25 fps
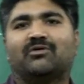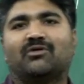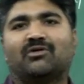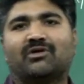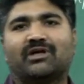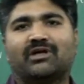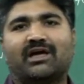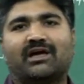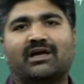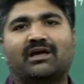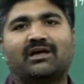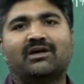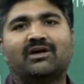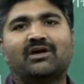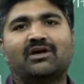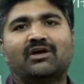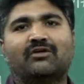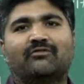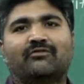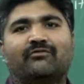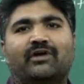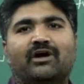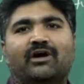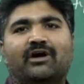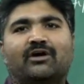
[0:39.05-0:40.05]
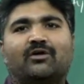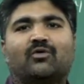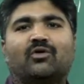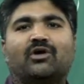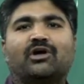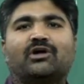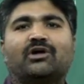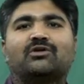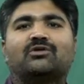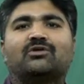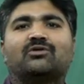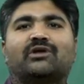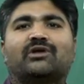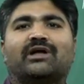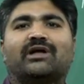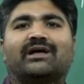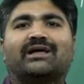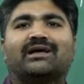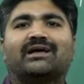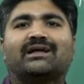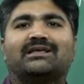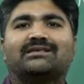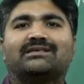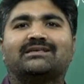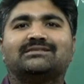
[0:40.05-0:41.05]
Okay, we are going to
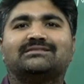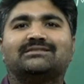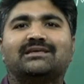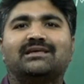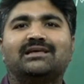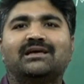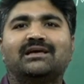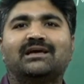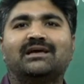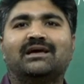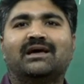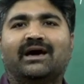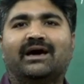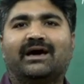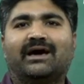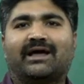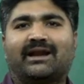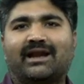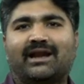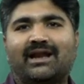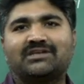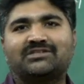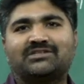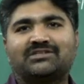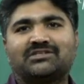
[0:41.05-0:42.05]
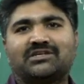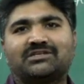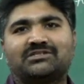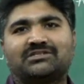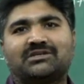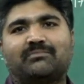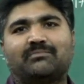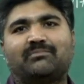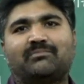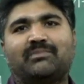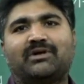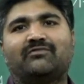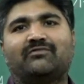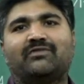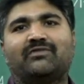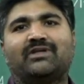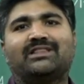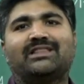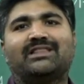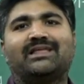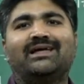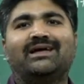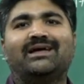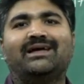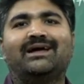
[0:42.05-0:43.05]
recognize the relationship between
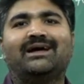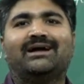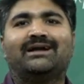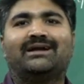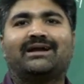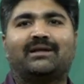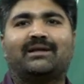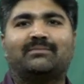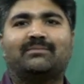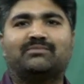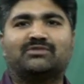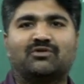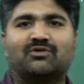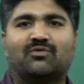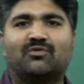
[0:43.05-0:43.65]
the trips.